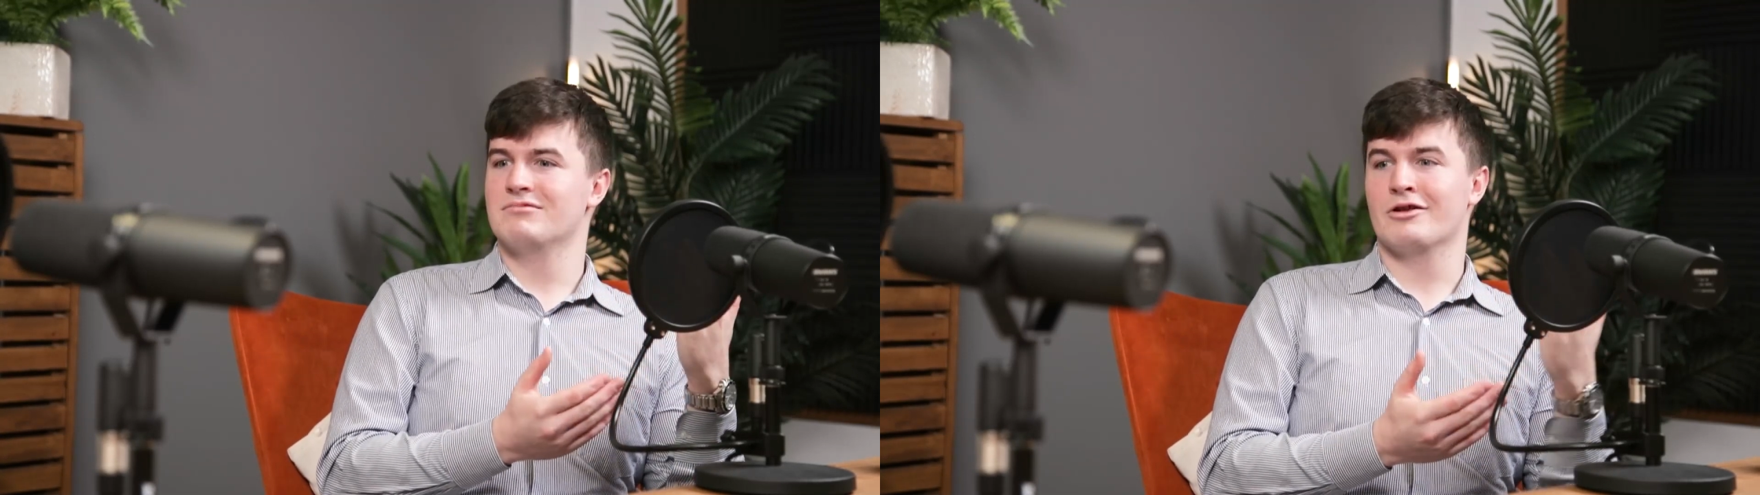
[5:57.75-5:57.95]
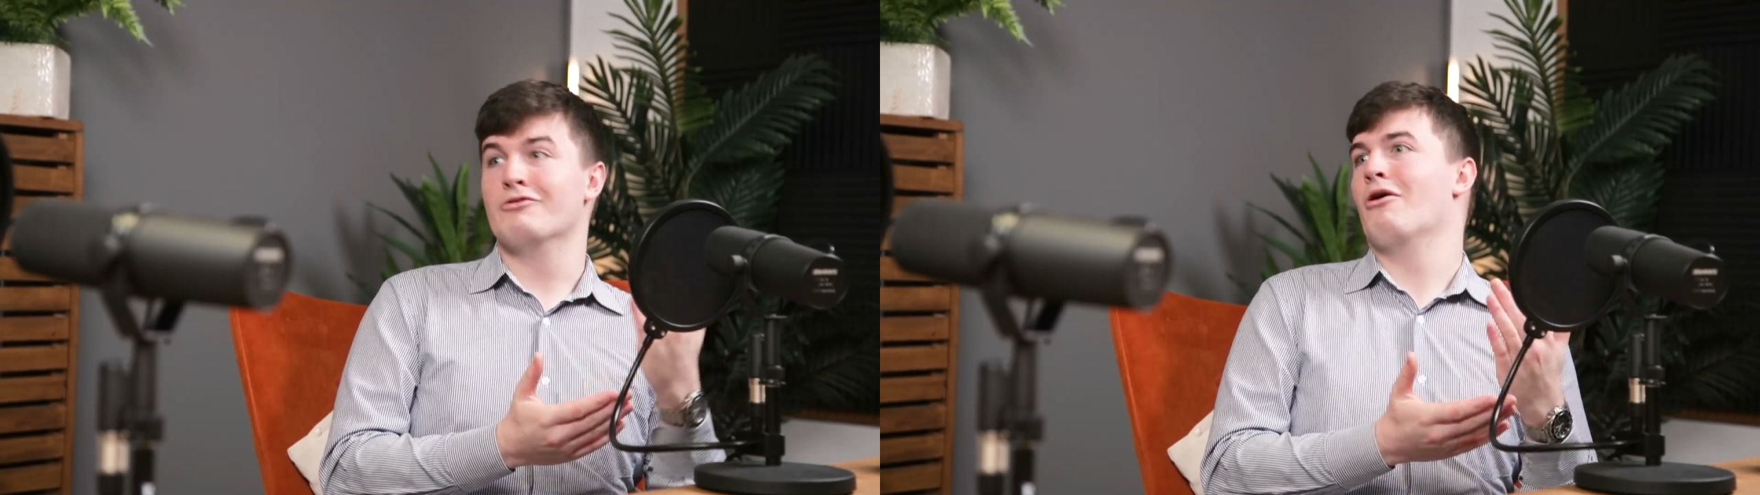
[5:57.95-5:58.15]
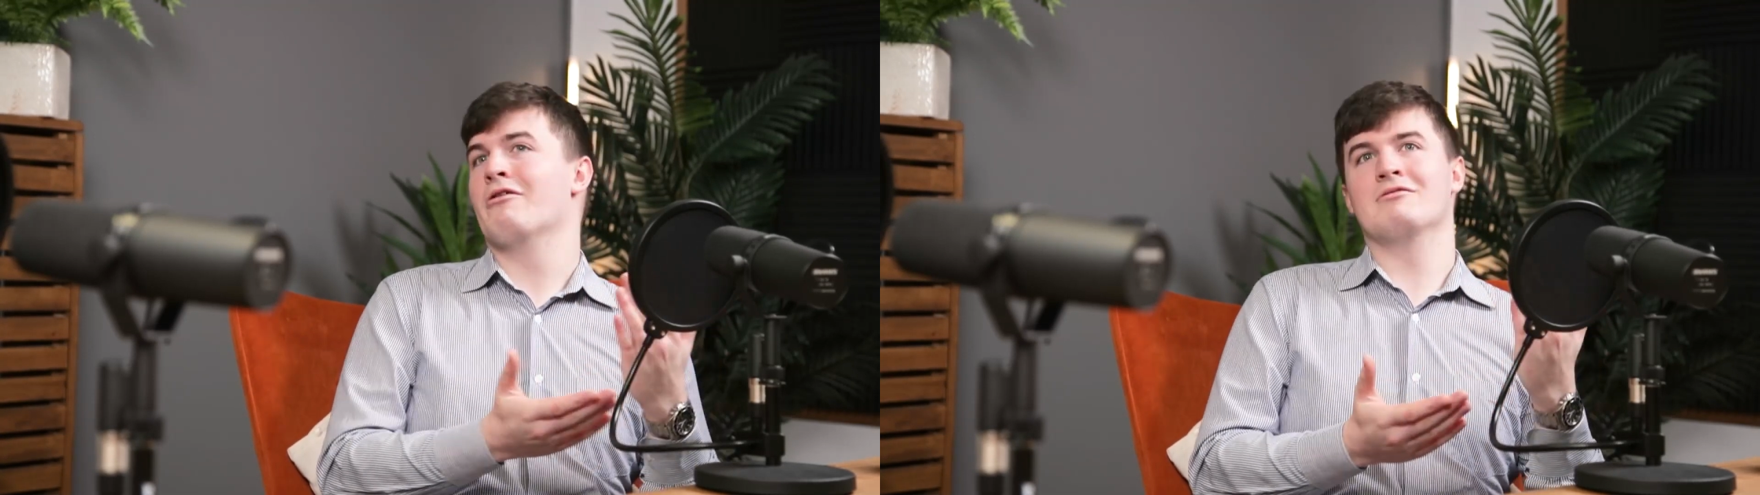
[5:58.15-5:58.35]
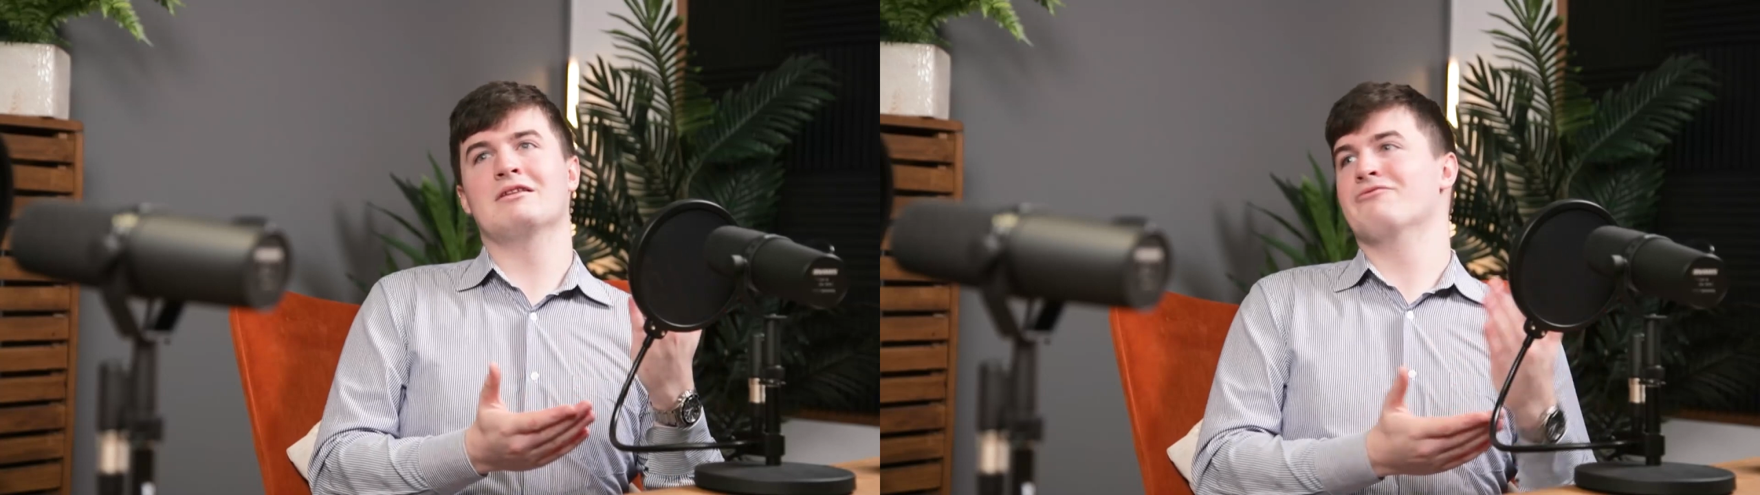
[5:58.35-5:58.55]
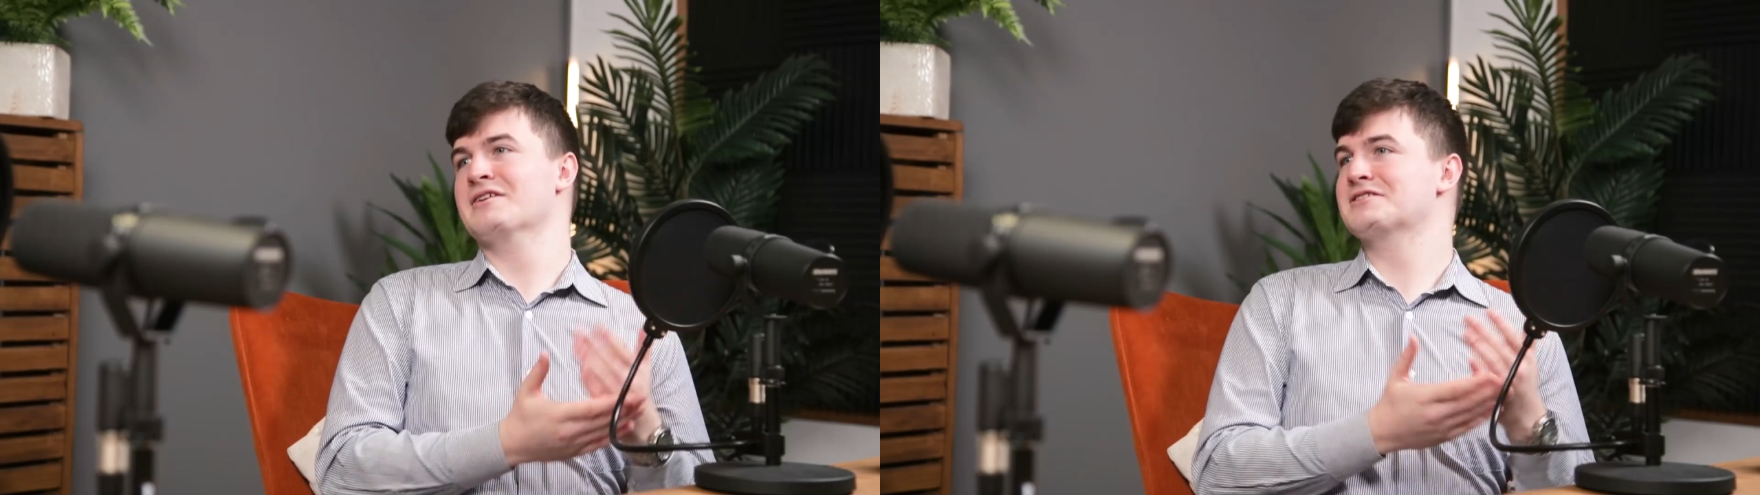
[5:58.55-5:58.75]
not
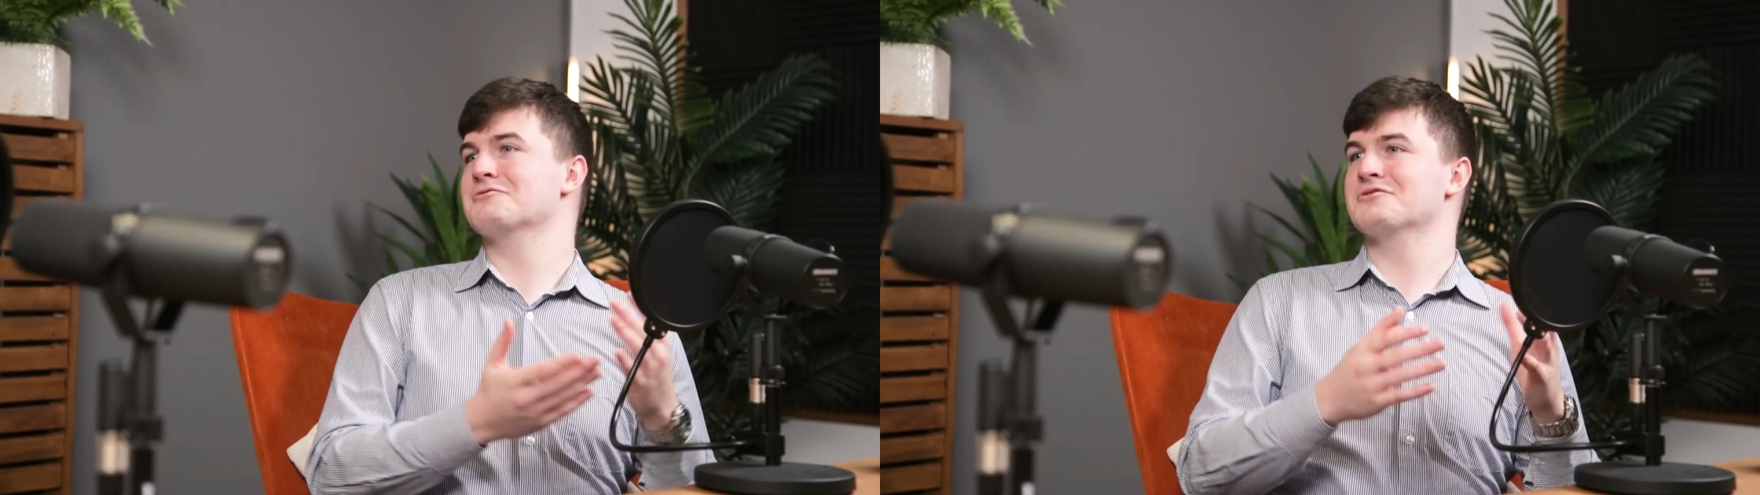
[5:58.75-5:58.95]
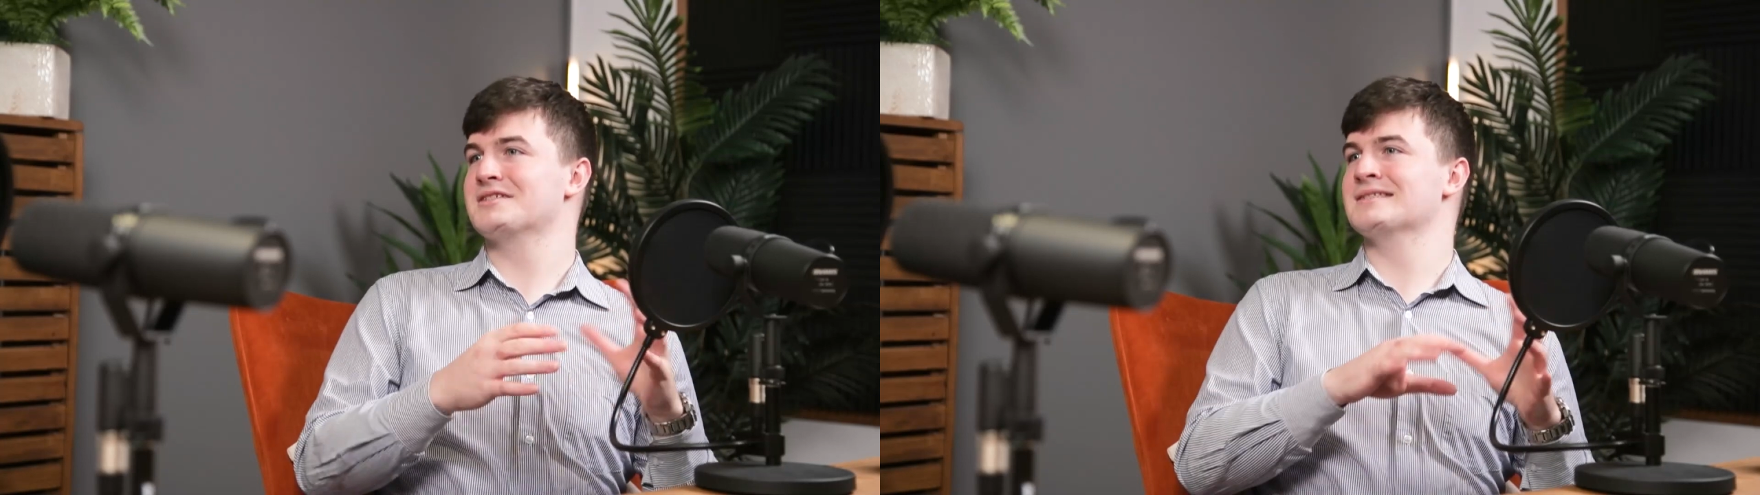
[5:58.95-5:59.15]
only resources